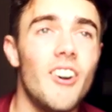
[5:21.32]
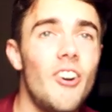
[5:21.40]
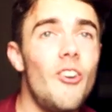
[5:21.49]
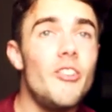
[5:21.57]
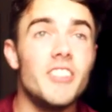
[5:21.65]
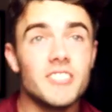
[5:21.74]

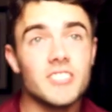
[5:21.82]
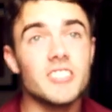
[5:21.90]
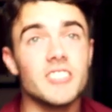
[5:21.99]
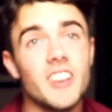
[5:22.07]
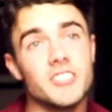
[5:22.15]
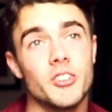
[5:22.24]
Oh, that's such
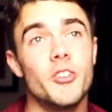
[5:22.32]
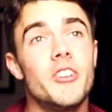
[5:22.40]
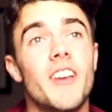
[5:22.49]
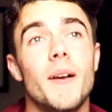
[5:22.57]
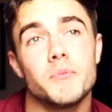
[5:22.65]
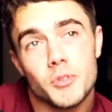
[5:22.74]
a nice
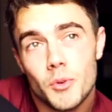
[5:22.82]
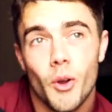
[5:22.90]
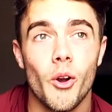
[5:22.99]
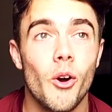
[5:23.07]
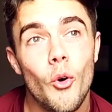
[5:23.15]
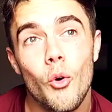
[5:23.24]
hoodie. I'm so
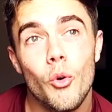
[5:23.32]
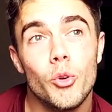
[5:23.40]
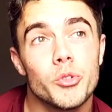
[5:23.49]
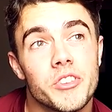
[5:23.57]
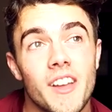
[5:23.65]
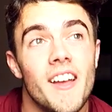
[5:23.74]

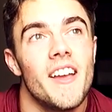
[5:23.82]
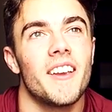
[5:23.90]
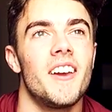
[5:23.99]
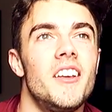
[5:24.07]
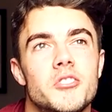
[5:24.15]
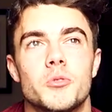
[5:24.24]
cold.
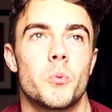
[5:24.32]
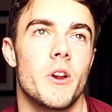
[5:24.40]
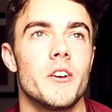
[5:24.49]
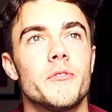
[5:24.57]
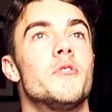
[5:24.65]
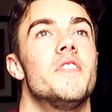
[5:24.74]
Can I just
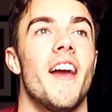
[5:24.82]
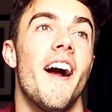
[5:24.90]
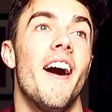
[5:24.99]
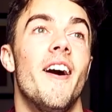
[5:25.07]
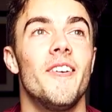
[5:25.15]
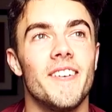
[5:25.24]
wear it for
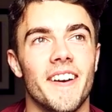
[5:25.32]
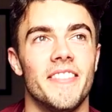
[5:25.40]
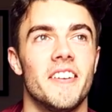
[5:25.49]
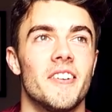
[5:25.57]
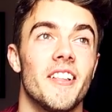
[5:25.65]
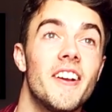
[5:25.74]
now? And
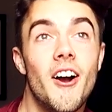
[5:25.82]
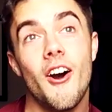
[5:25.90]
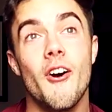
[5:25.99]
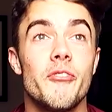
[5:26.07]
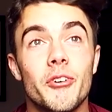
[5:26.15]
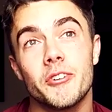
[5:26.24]
then you're like,
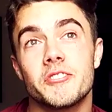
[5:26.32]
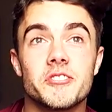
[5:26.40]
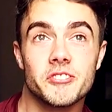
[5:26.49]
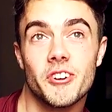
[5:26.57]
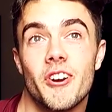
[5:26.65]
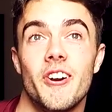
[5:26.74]
oh, for
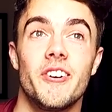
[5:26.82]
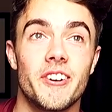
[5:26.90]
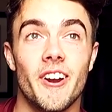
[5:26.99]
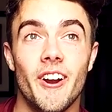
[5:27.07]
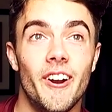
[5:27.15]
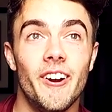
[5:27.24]
sure,
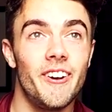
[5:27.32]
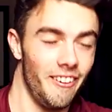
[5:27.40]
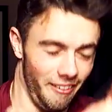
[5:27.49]
girl.